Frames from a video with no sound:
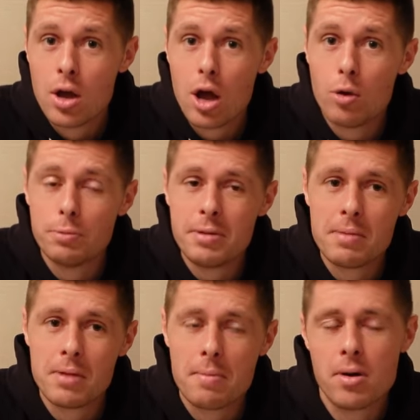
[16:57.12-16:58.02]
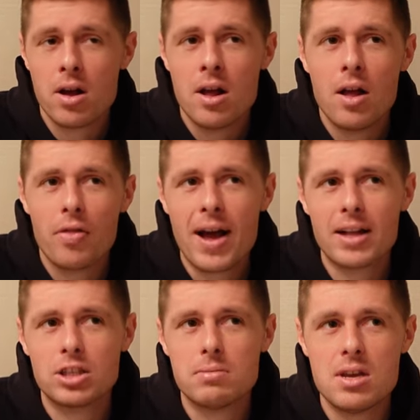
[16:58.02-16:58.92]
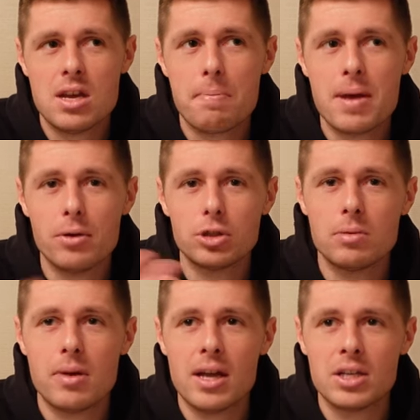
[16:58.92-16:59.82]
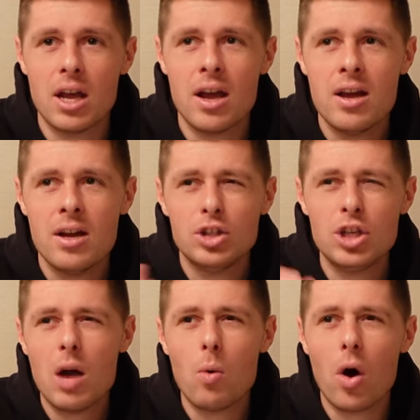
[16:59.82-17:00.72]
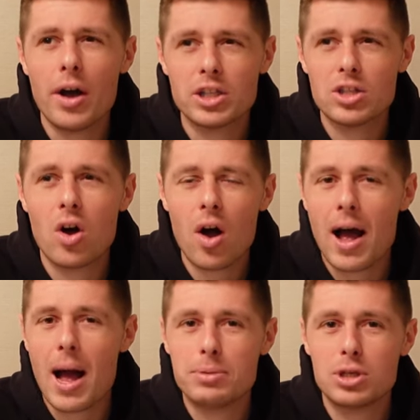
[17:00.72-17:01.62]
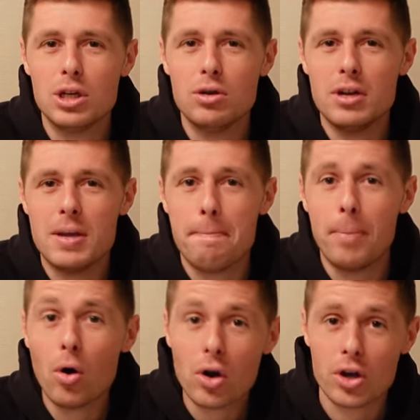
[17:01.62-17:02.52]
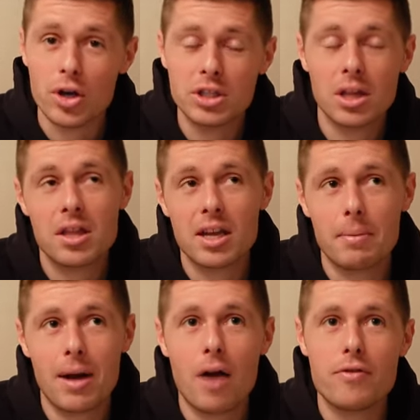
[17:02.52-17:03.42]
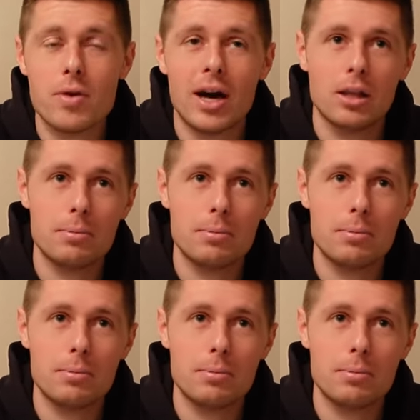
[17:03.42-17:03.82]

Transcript: who would beat me. But that to me appeals to me as a do you know what? It's not absolutely bonkers to think about if you had the